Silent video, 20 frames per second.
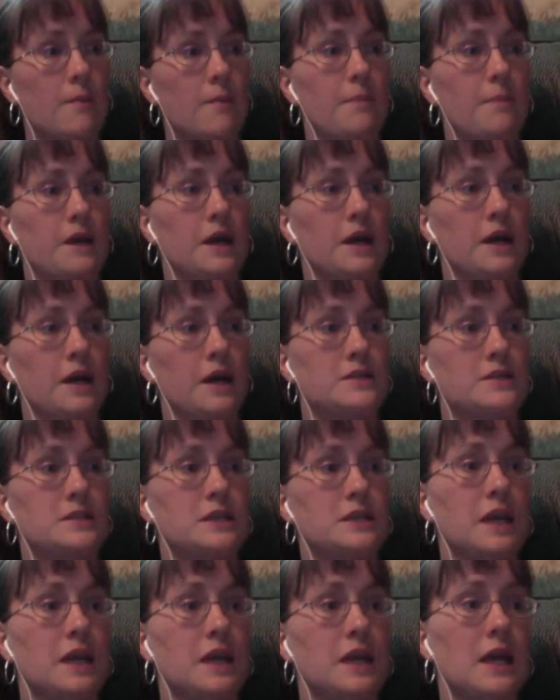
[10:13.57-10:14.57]
because
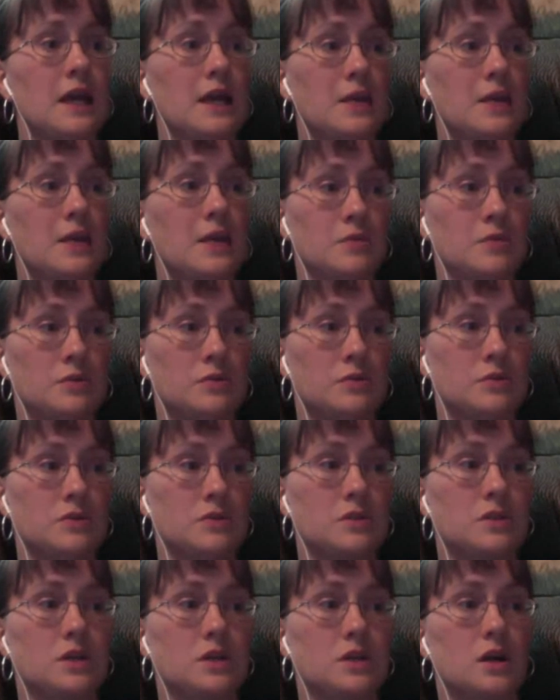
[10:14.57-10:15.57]
the animals
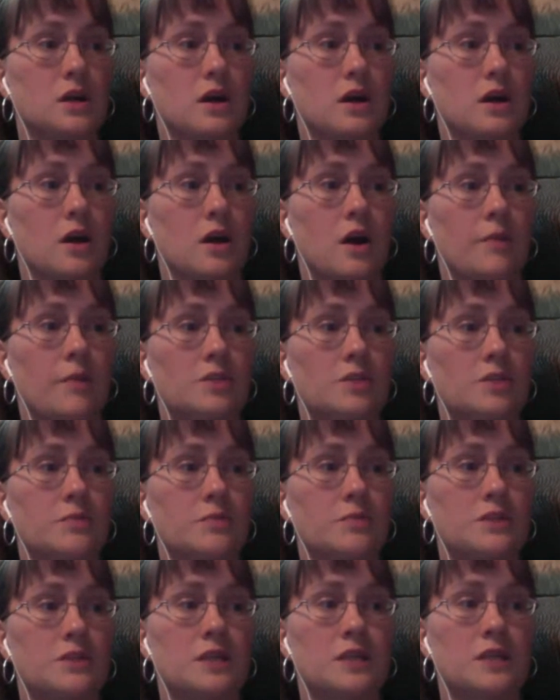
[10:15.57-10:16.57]
are much more
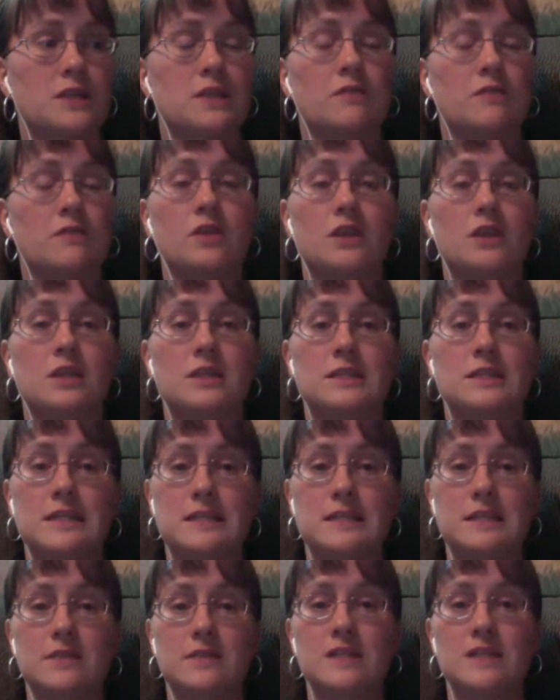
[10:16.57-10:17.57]

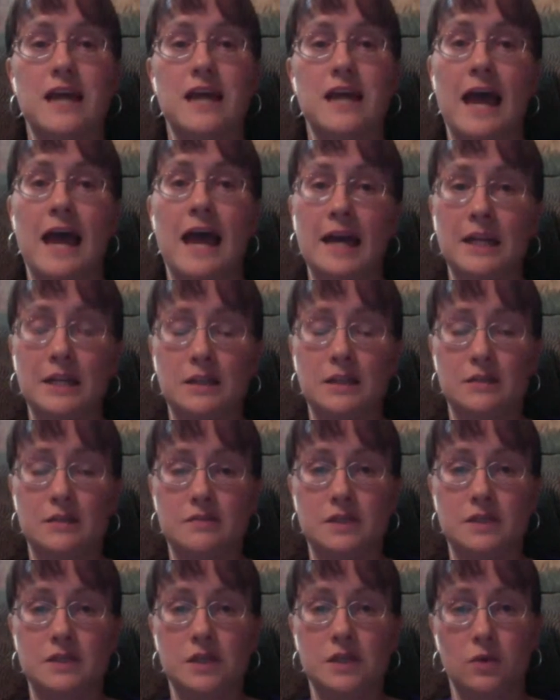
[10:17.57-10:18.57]
sensitive to
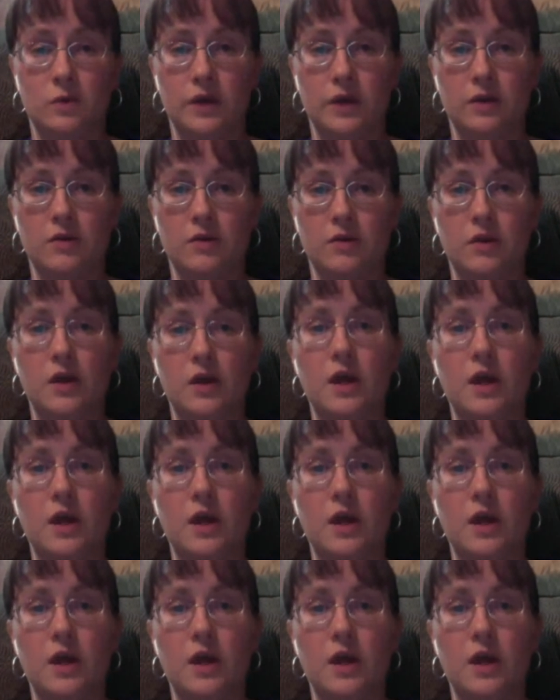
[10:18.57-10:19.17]
additives in oil.